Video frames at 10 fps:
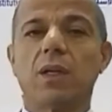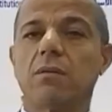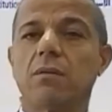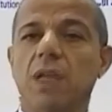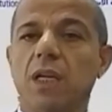
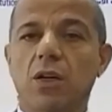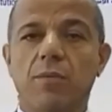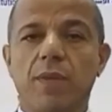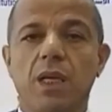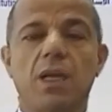
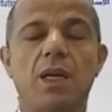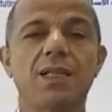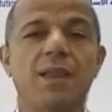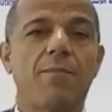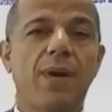economy is
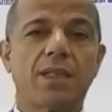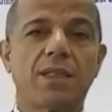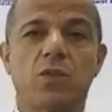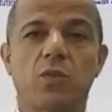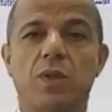
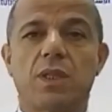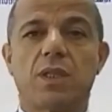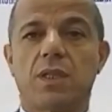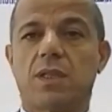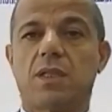impacted with
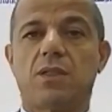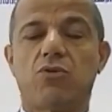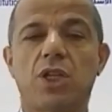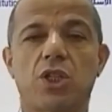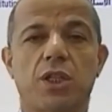this
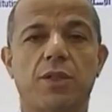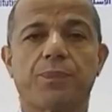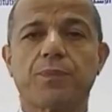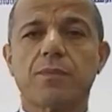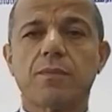situation,
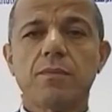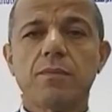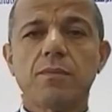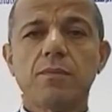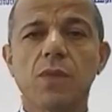
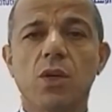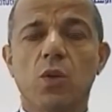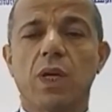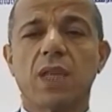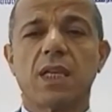we
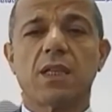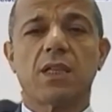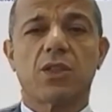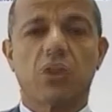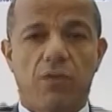can say that
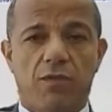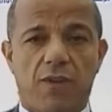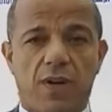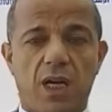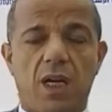so
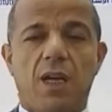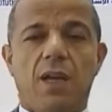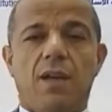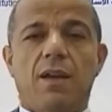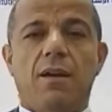far,
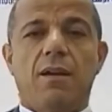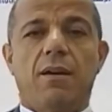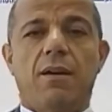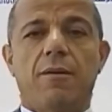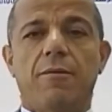
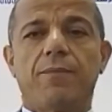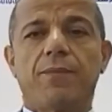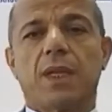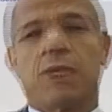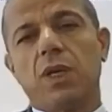
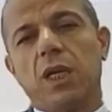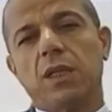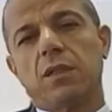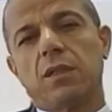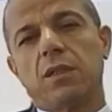really
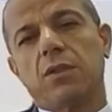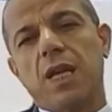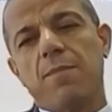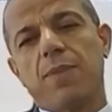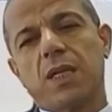the
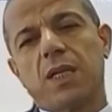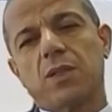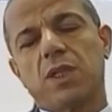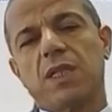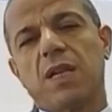impact on
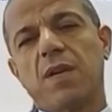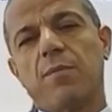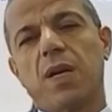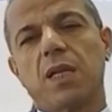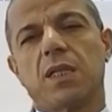Islamic
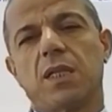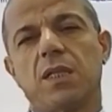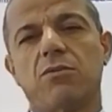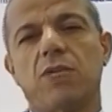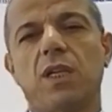banks is
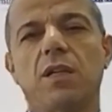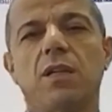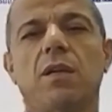really